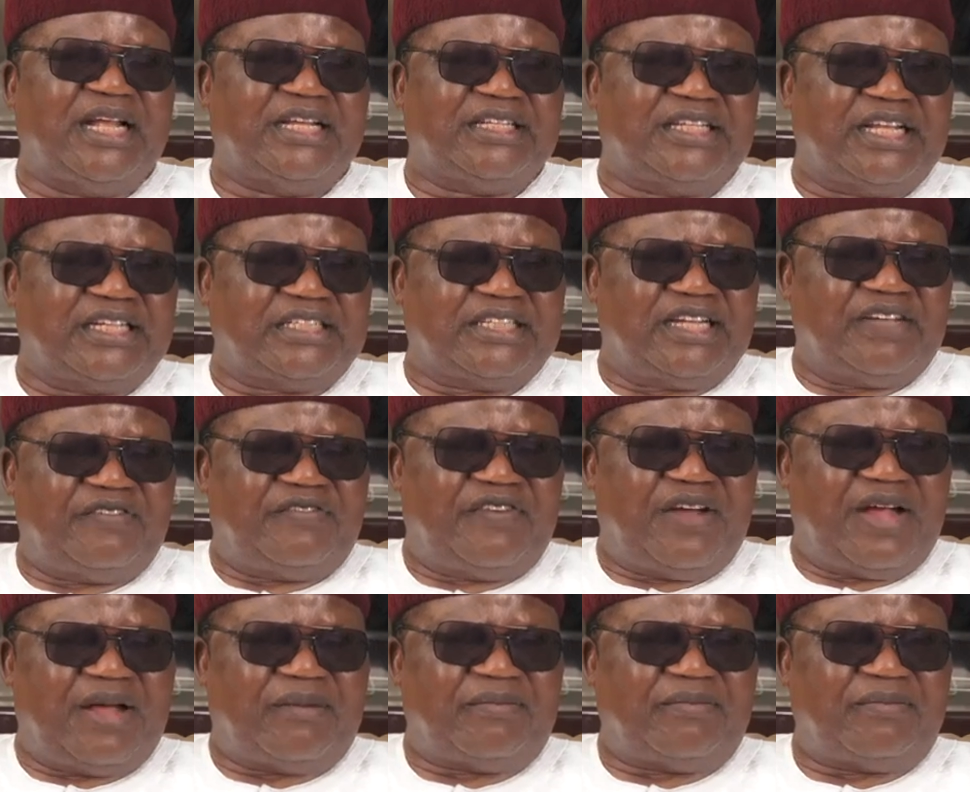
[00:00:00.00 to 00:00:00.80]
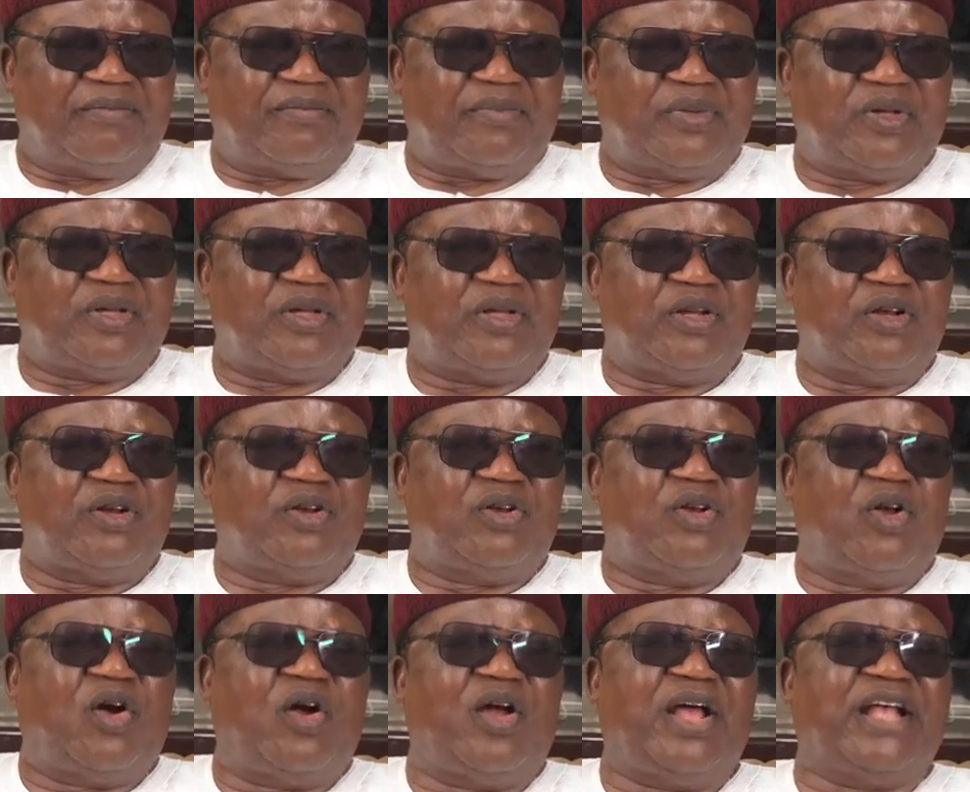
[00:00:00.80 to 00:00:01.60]
the executive arm,
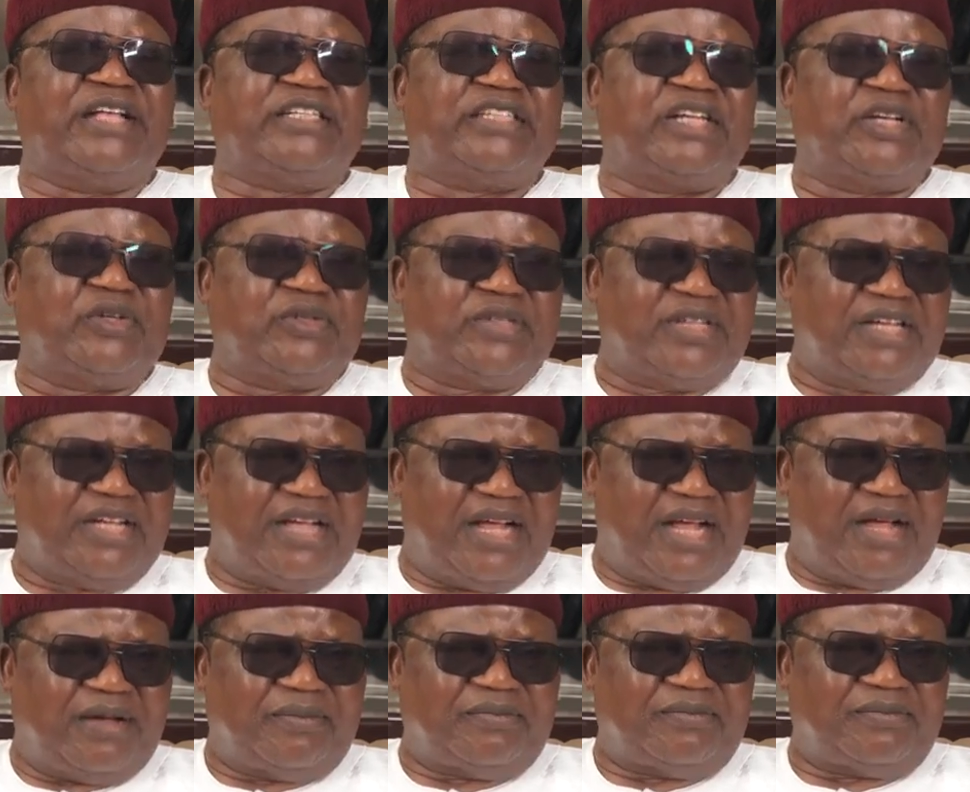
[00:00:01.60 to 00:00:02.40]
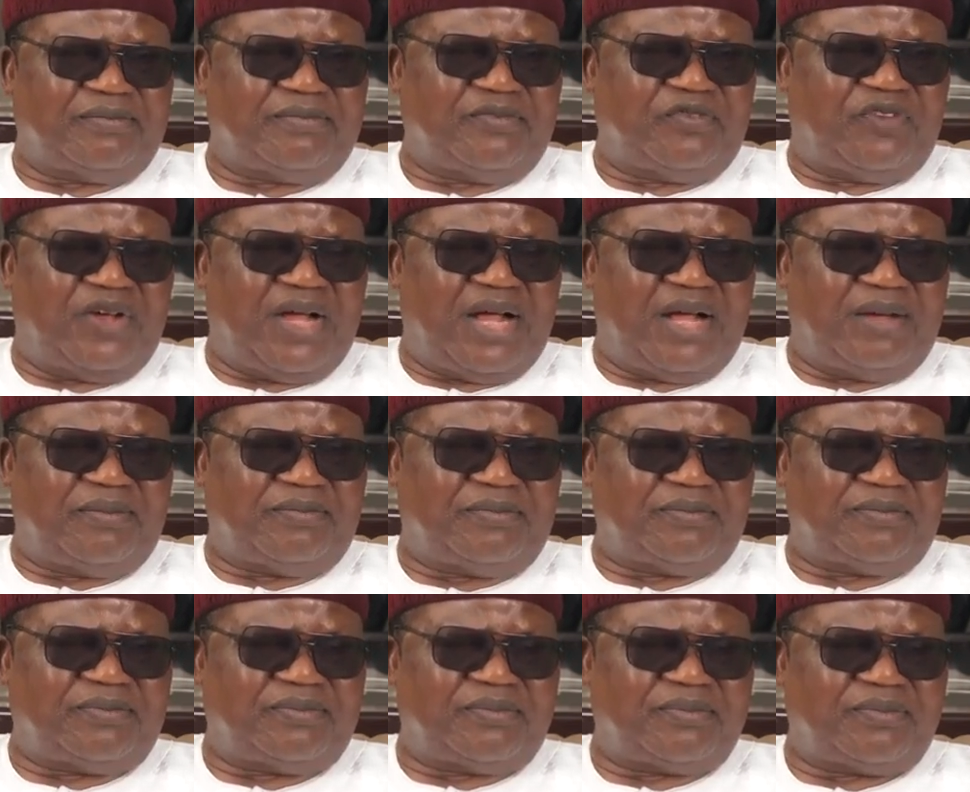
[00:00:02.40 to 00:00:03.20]
law executive
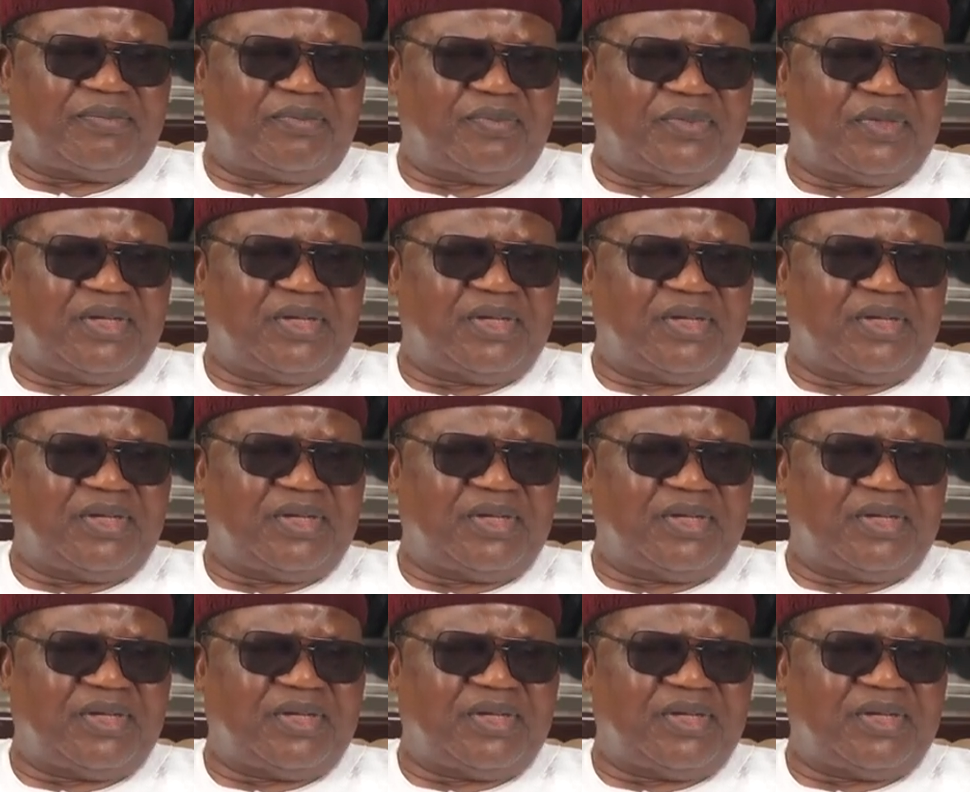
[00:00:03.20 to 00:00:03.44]
arm.